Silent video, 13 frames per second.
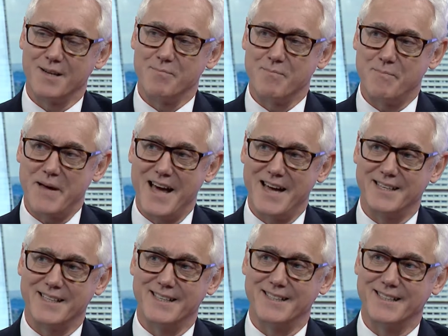
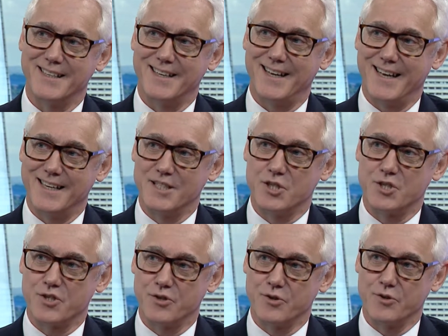embedded
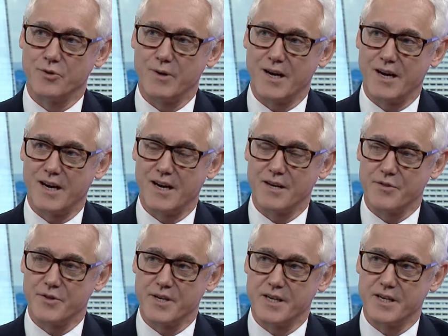into
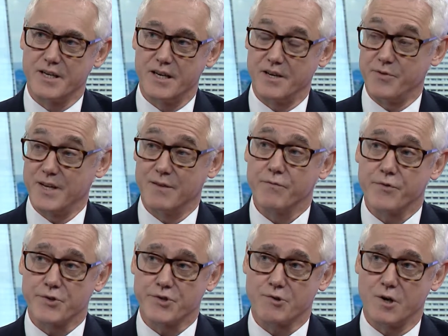the
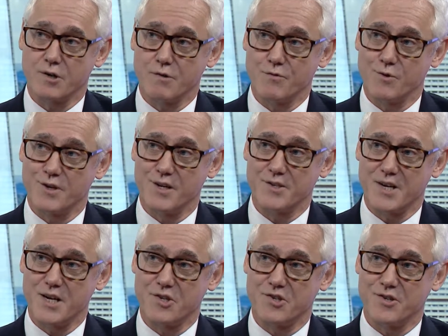infrastructure of
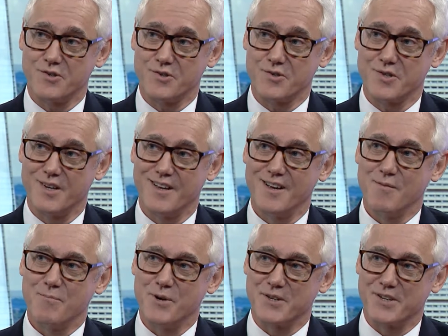organizations.
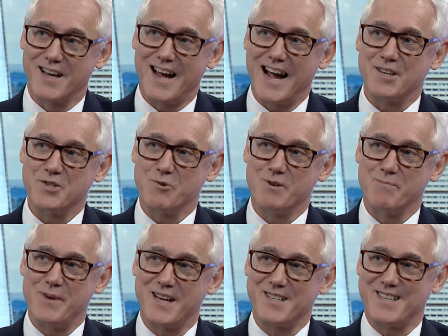But as you
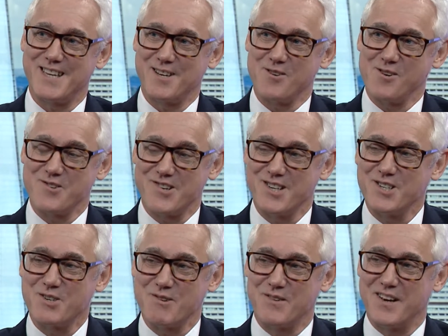embed a technology
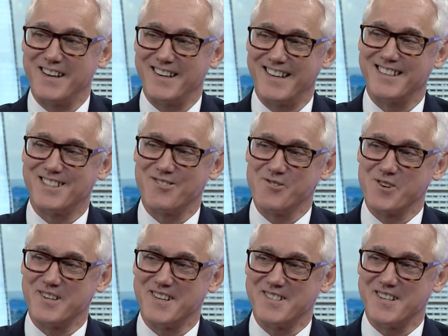into
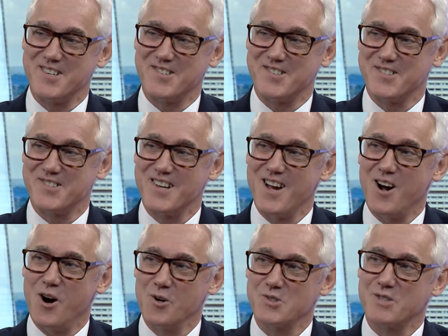organizations,
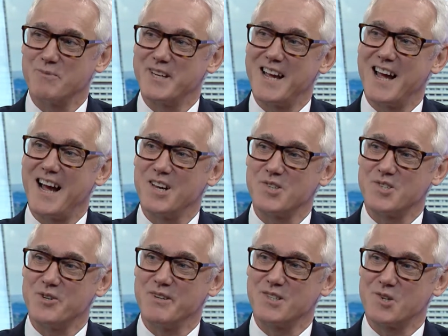ultimately it has
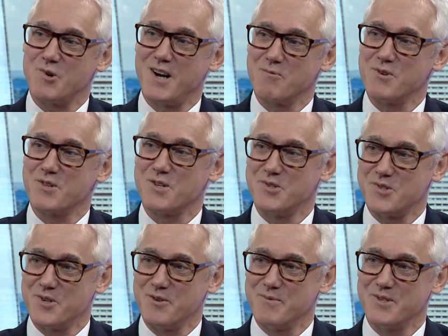to interact with
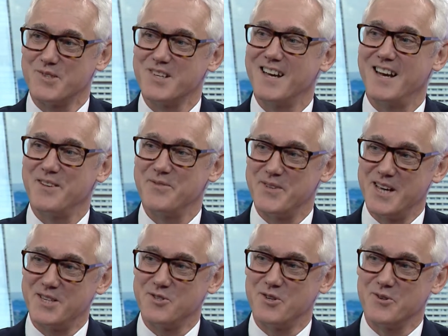consumers and the
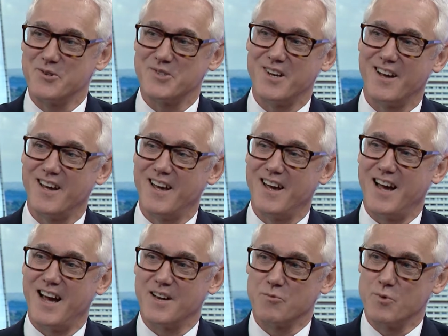end user.
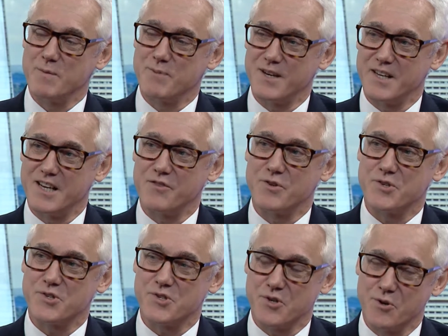And we believe as
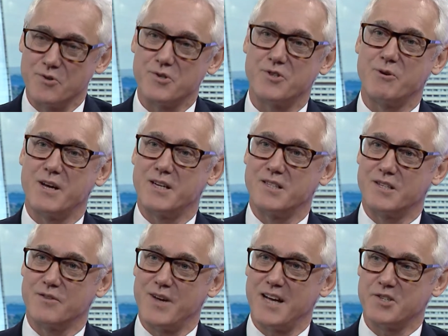soon as you get
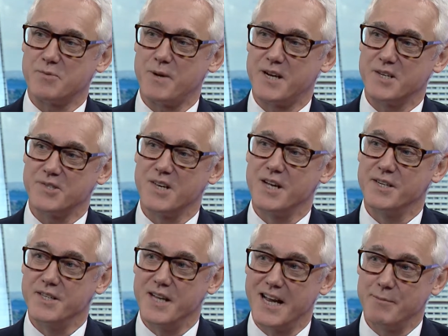into that space,
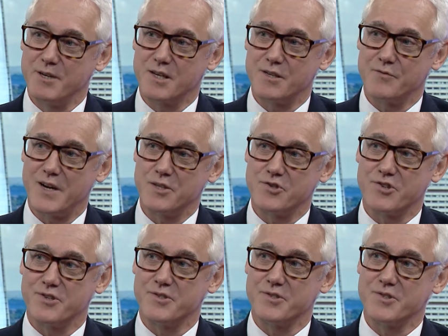naming
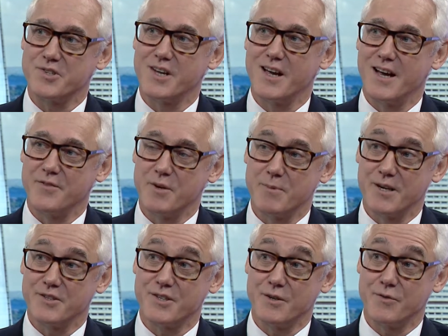conventions and the
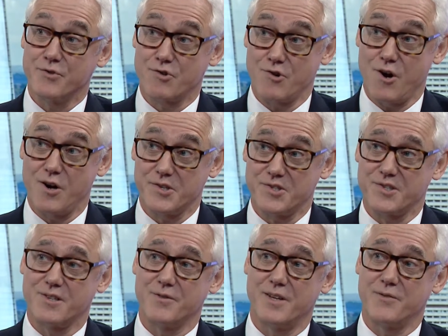ability of trust
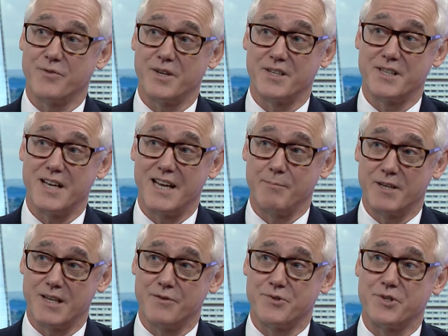that a name
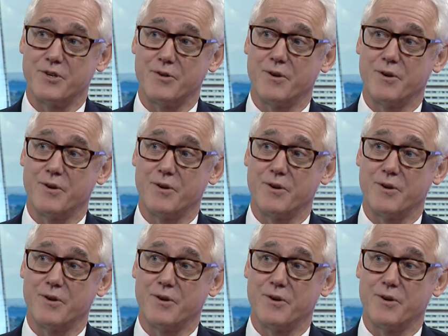gives you